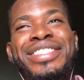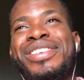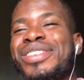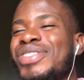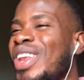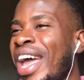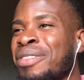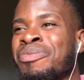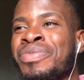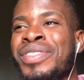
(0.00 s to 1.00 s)
don't know, like,
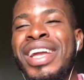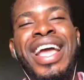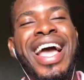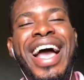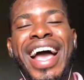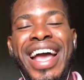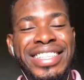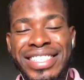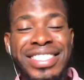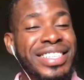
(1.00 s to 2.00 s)

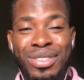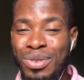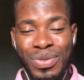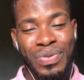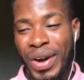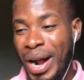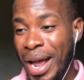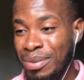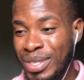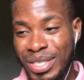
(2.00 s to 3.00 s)
this is good
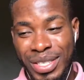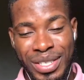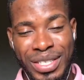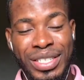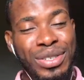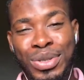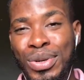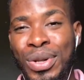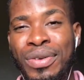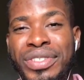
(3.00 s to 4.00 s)
vibes, this is so
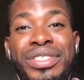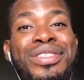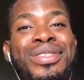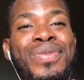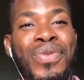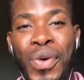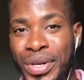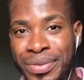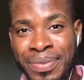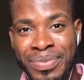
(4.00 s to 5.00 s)
love, this is
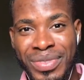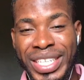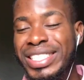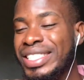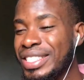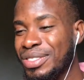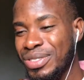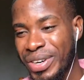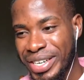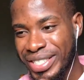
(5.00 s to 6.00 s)
fun, this is
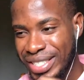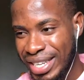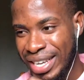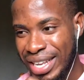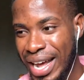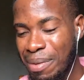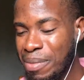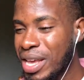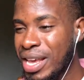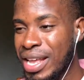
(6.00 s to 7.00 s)
interesting. I
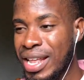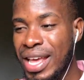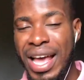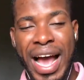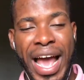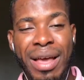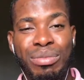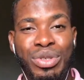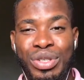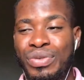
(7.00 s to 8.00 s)
mean, I
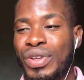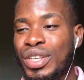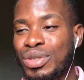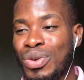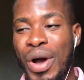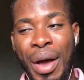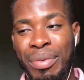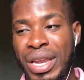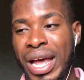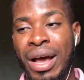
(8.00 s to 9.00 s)
am just feeling so
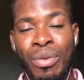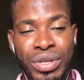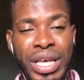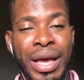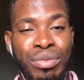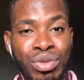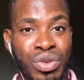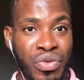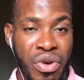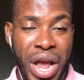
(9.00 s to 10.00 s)
happy that I was able to
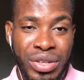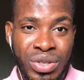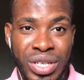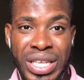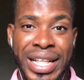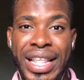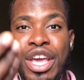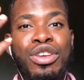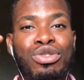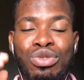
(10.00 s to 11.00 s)
react to this, and
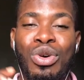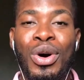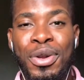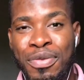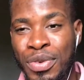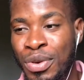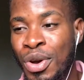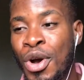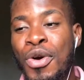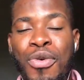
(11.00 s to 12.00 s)
thank you to all of you
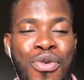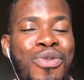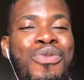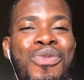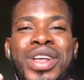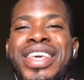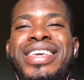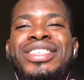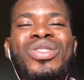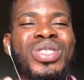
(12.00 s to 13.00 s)
who
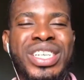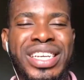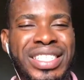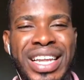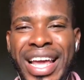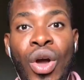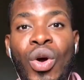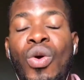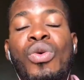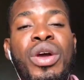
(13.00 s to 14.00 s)
really suggested, like,
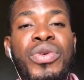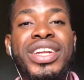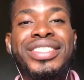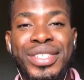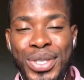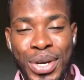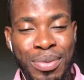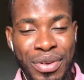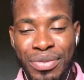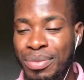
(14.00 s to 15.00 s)
who were really
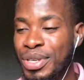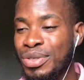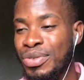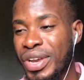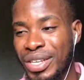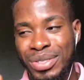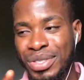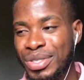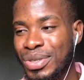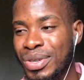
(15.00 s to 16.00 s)
disturbing for me to react to
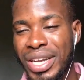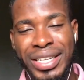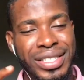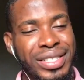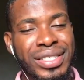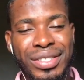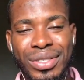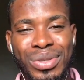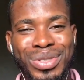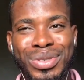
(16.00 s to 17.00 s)
this song. Like, this is
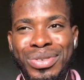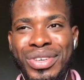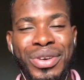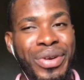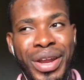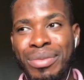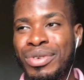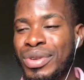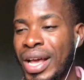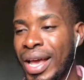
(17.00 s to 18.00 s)
so
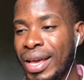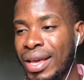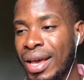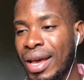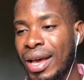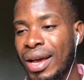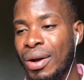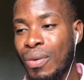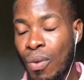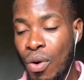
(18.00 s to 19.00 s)
incredible. Like,
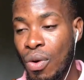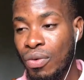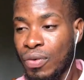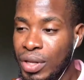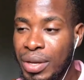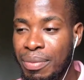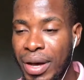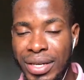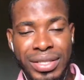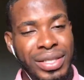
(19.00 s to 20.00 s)
whoa, Fourth
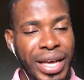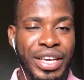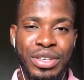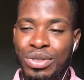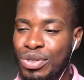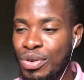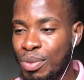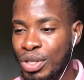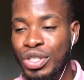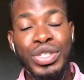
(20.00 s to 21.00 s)
Impact, thank you so much.